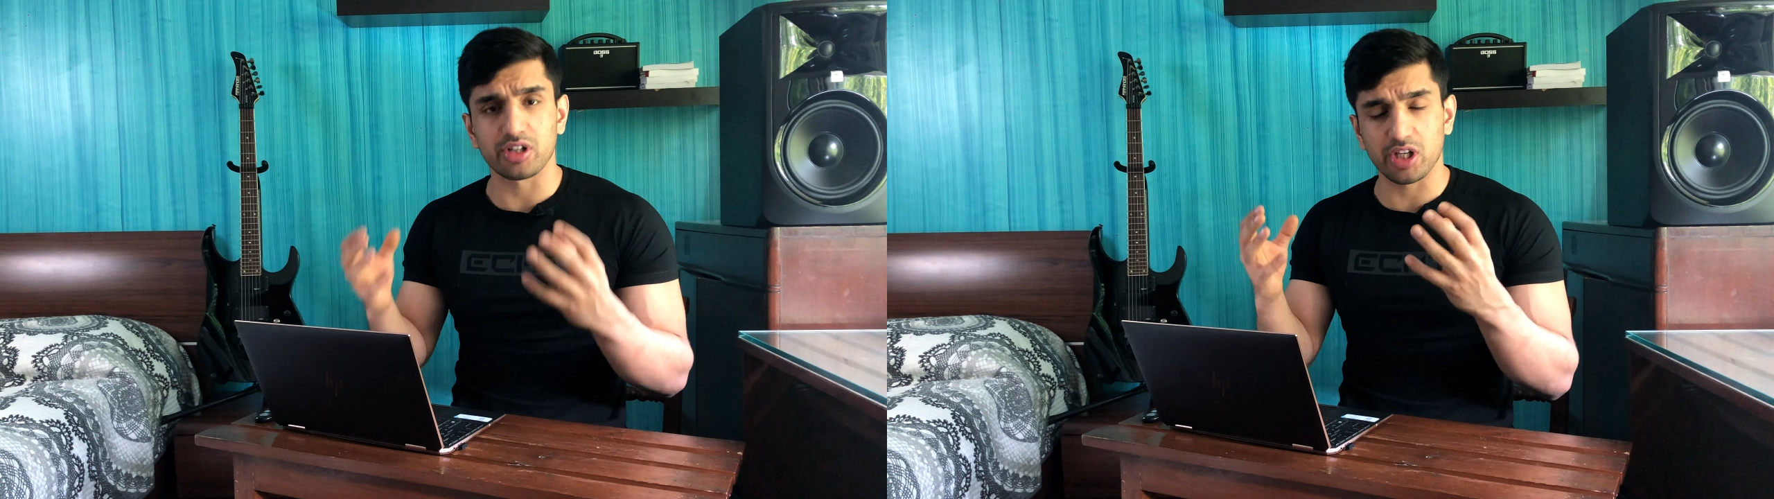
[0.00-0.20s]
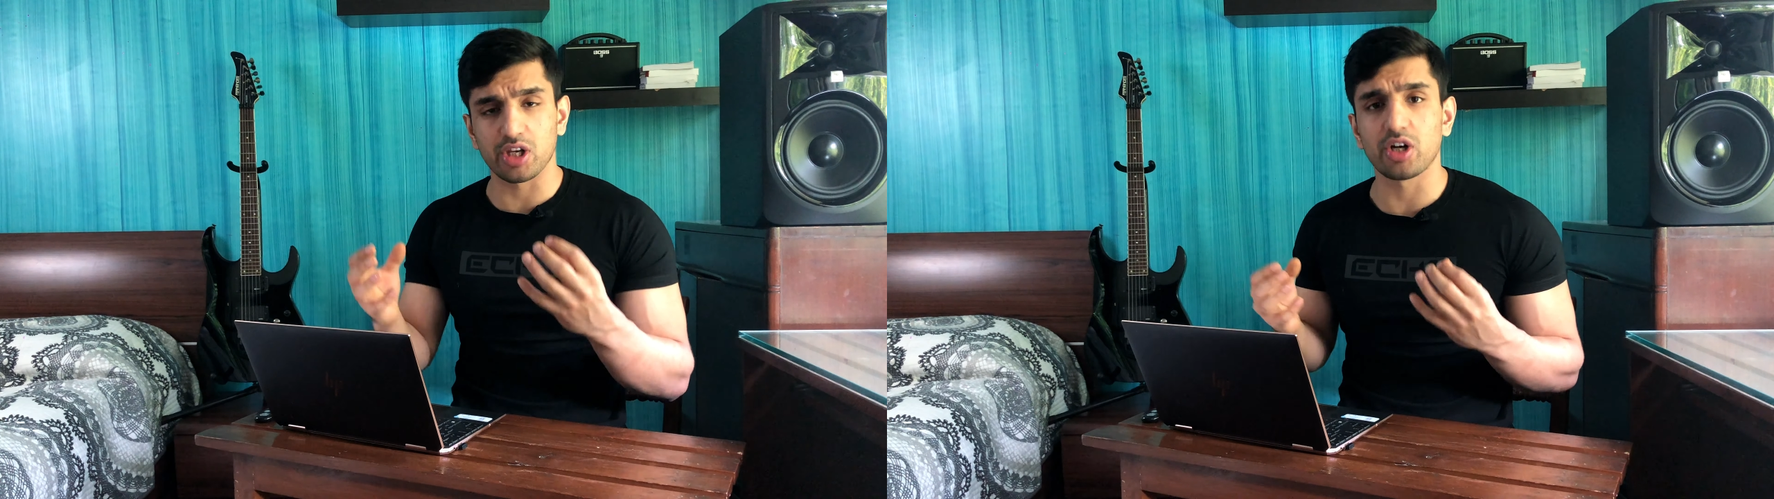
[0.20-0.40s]

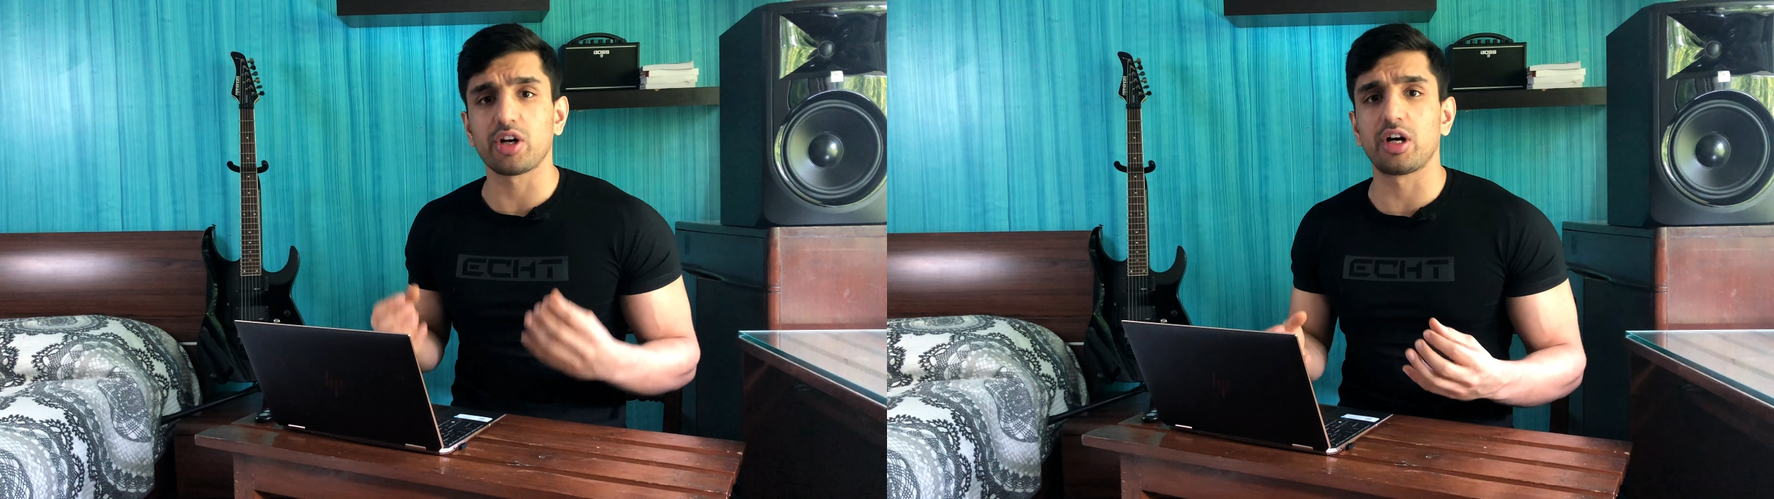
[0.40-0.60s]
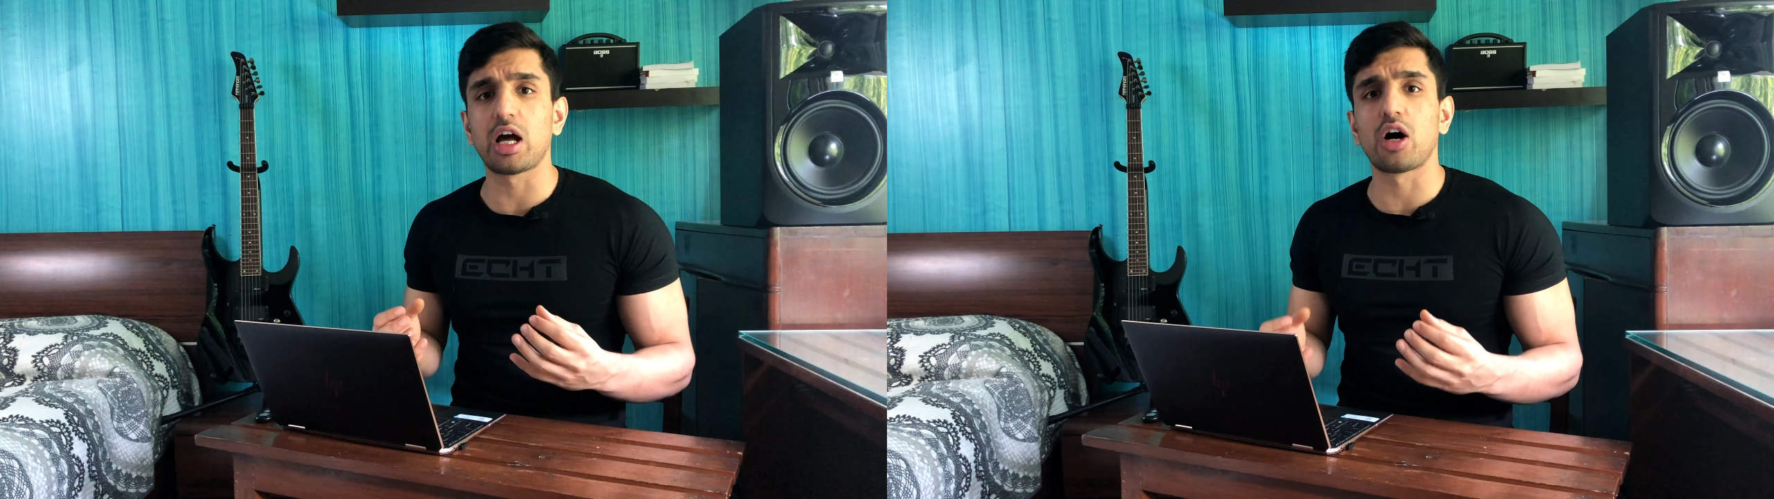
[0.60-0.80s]
the here
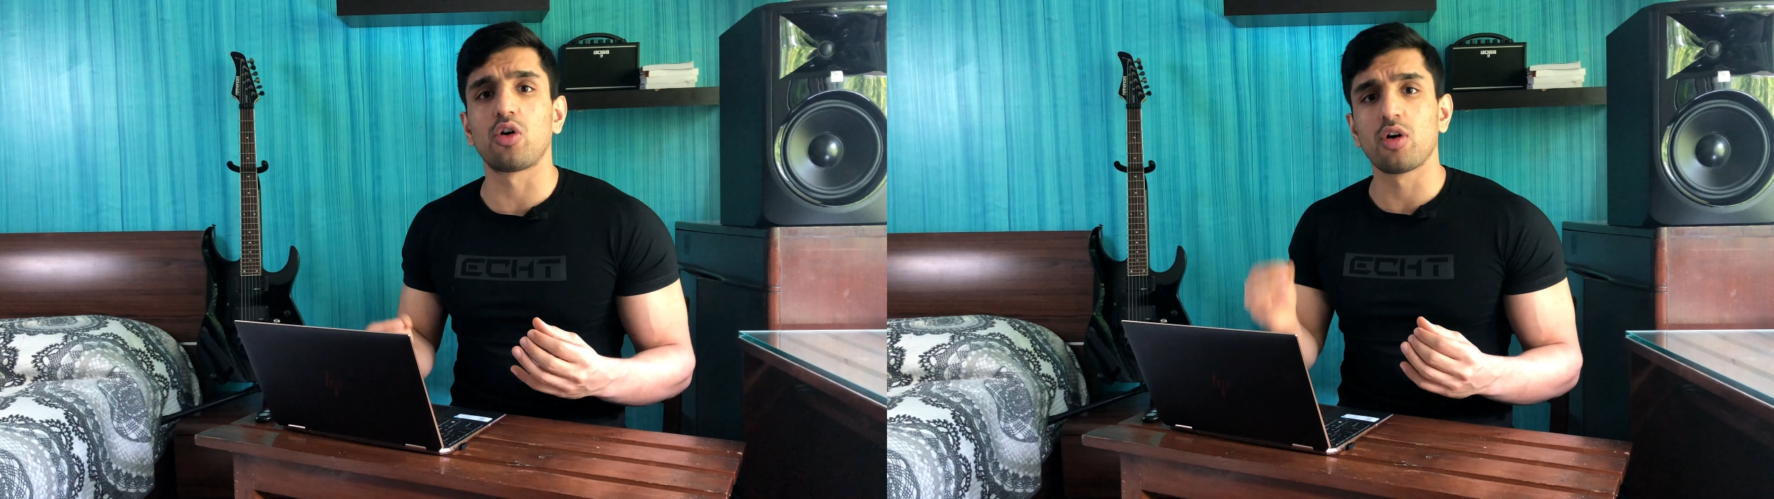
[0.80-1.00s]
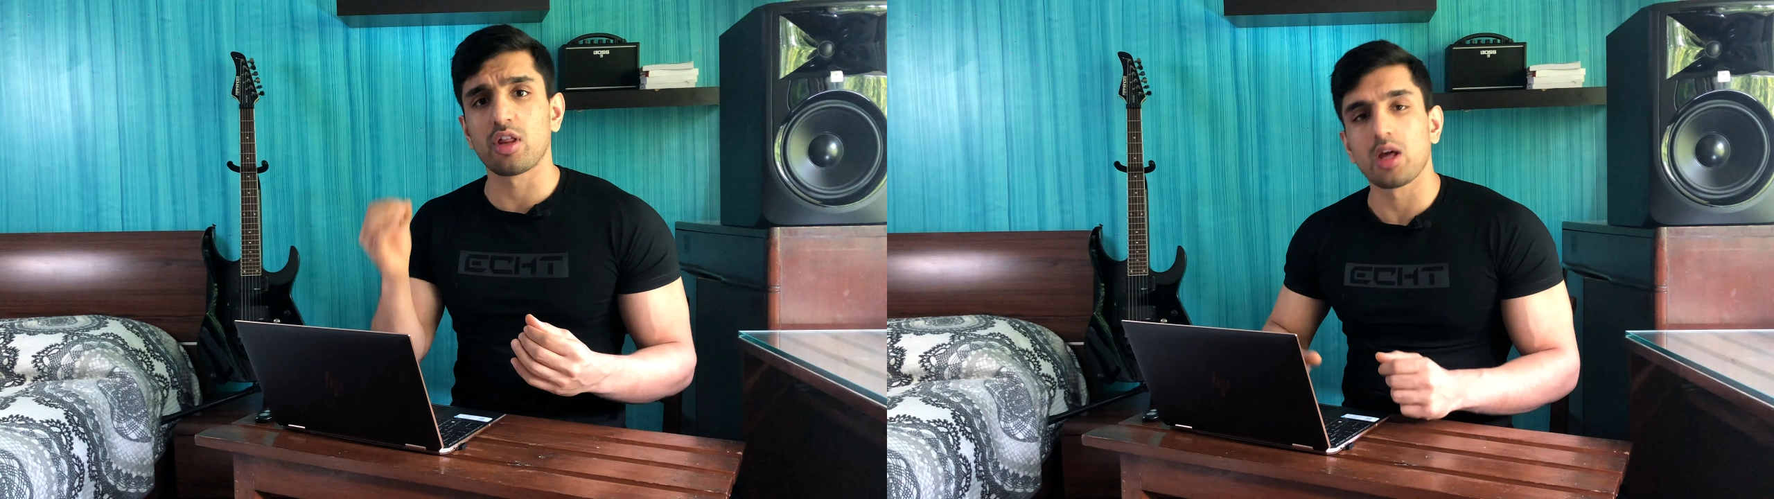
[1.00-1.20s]
and
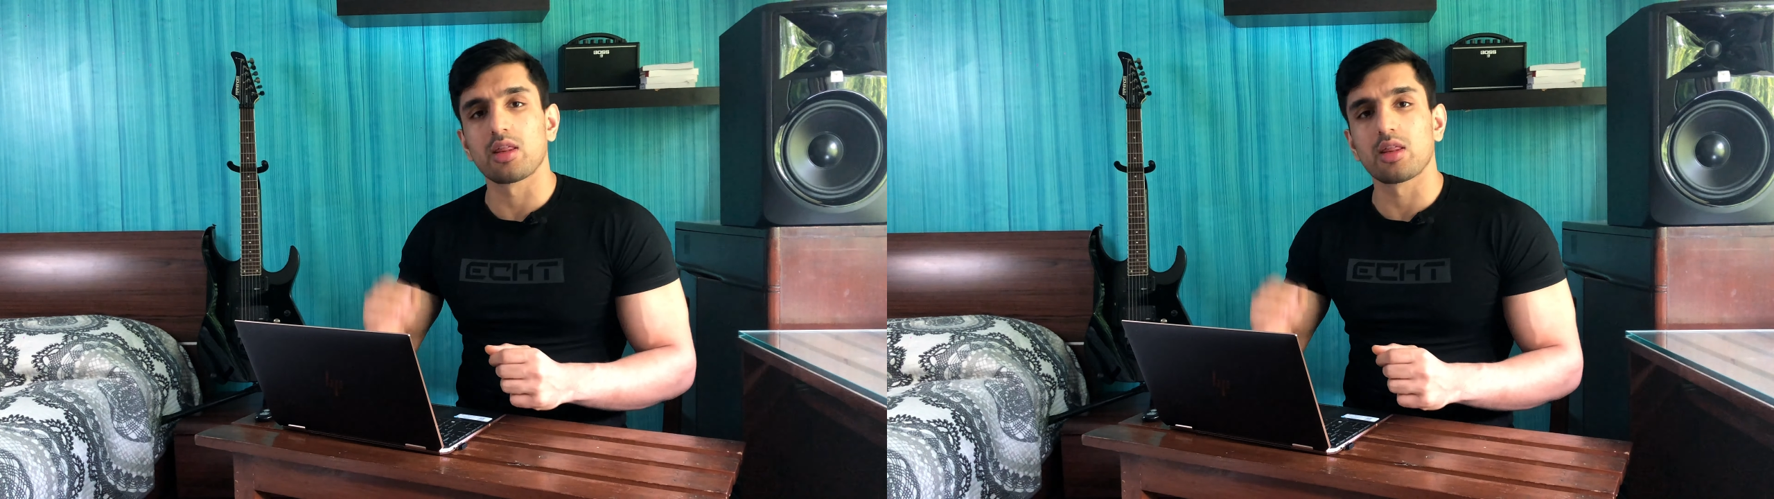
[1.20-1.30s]
now,